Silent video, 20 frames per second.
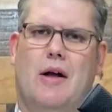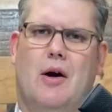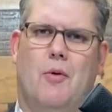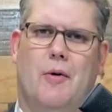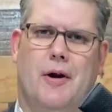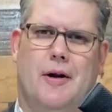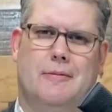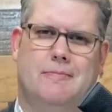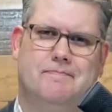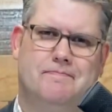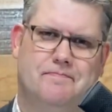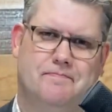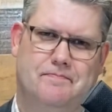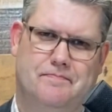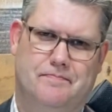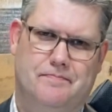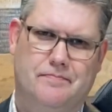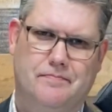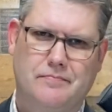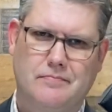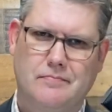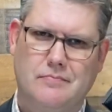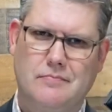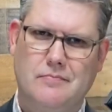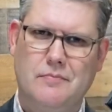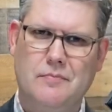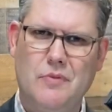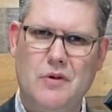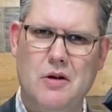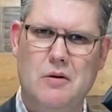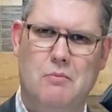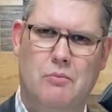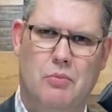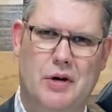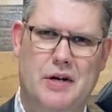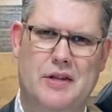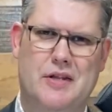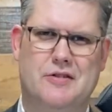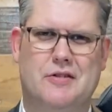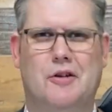I want to
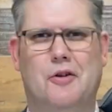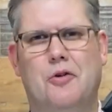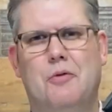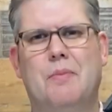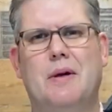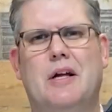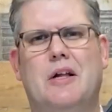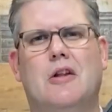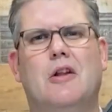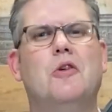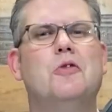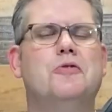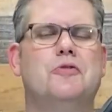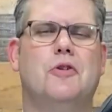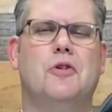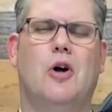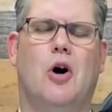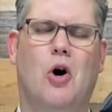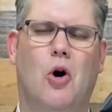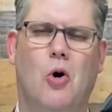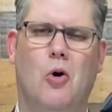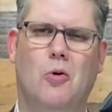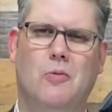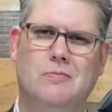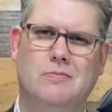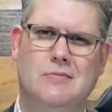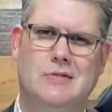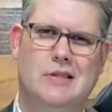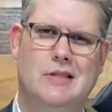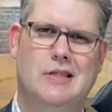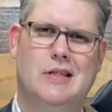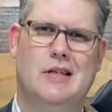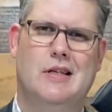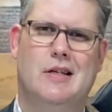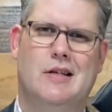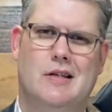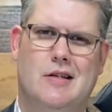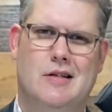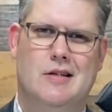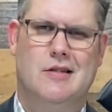bring this a little bit closer to home.
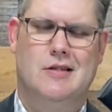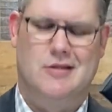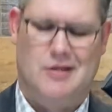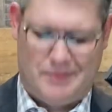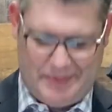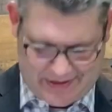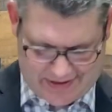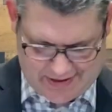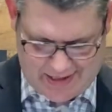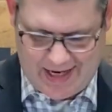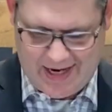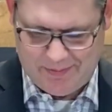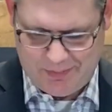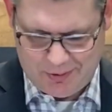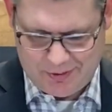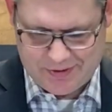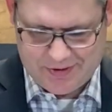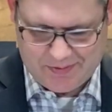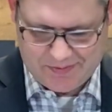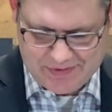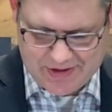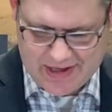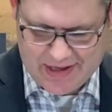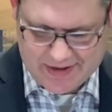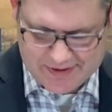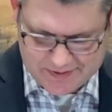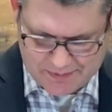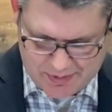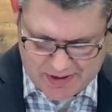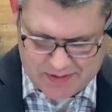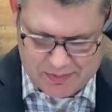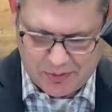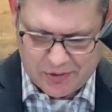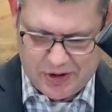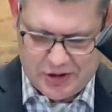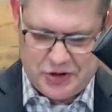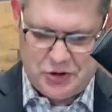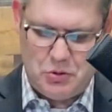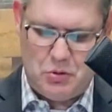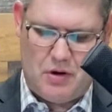Some examples, some things, people
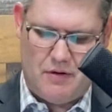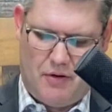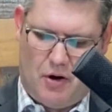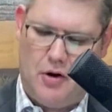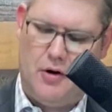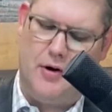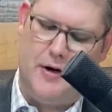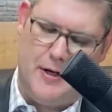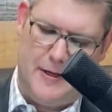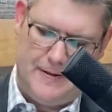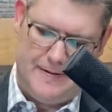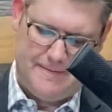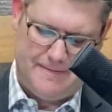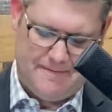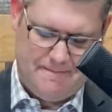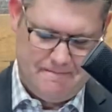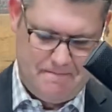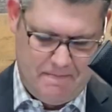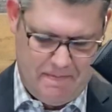that you have heard of.